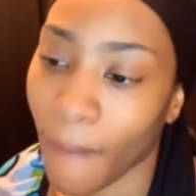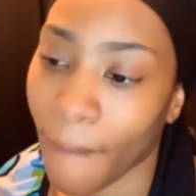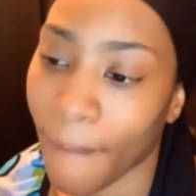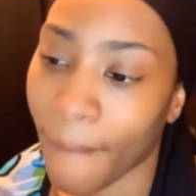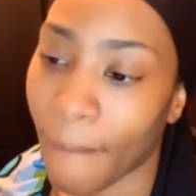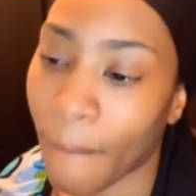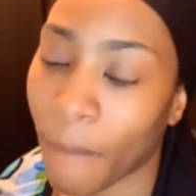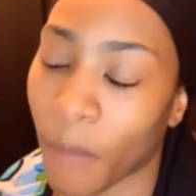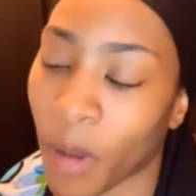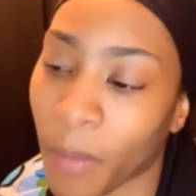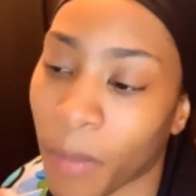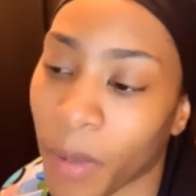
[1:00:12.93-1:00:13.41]

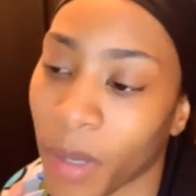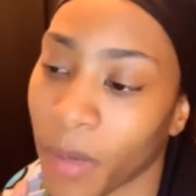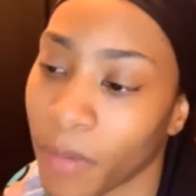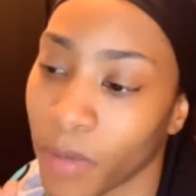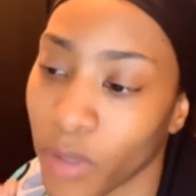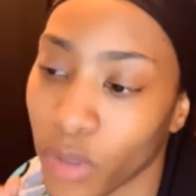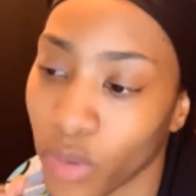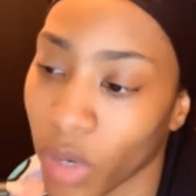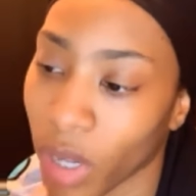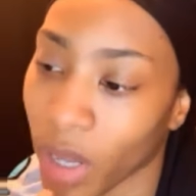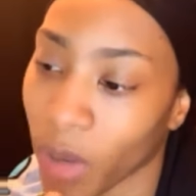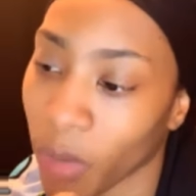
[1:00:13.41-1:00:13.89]
When people
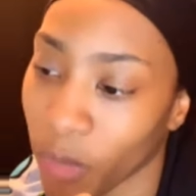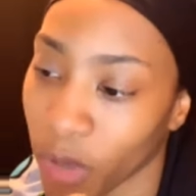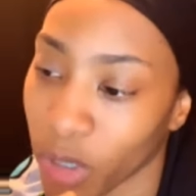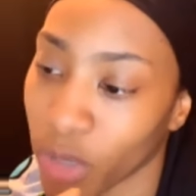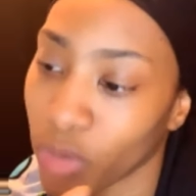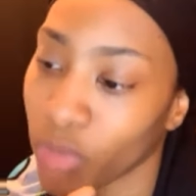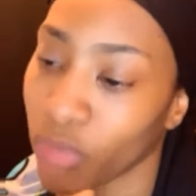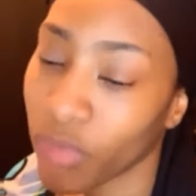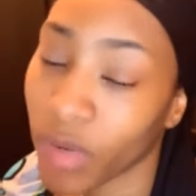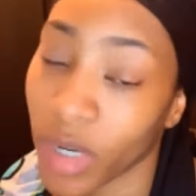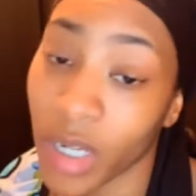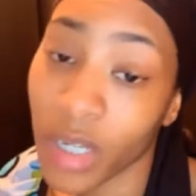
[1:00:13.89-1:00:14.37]
do that, when
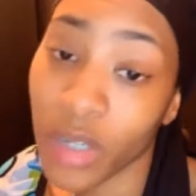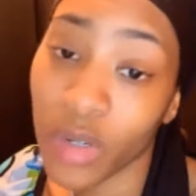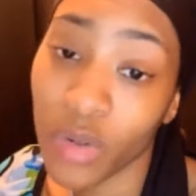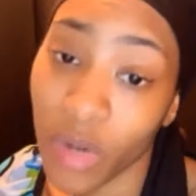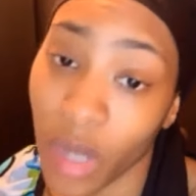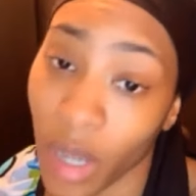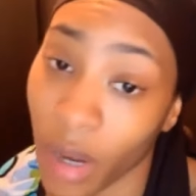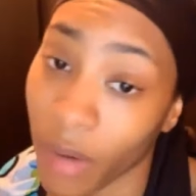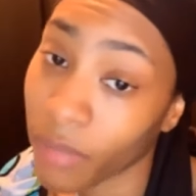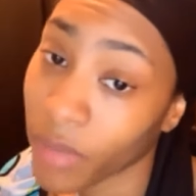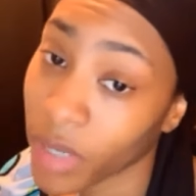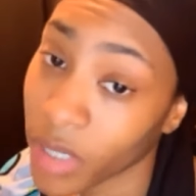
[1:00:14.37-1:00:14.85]
you really do
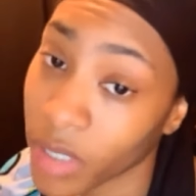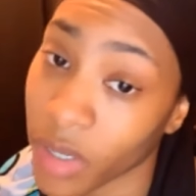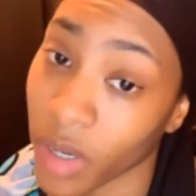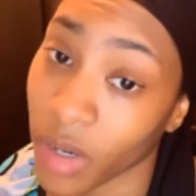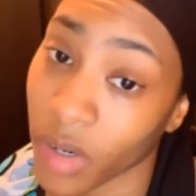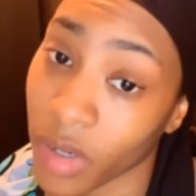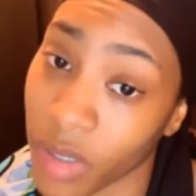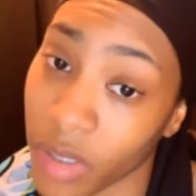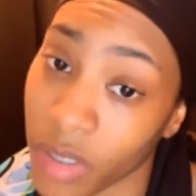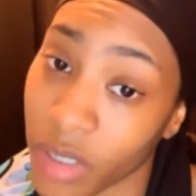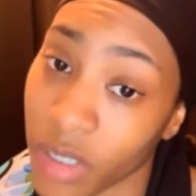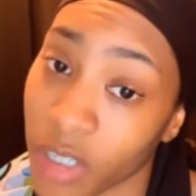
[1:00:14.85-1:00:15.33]
that
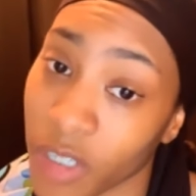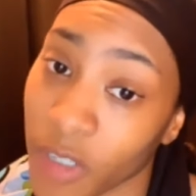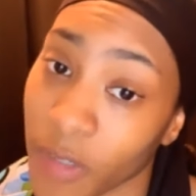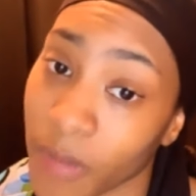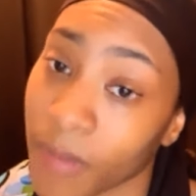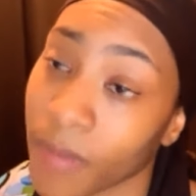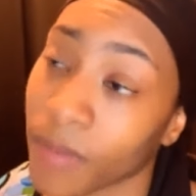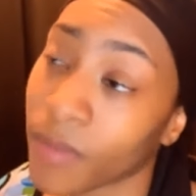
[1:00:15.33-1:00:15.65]
research,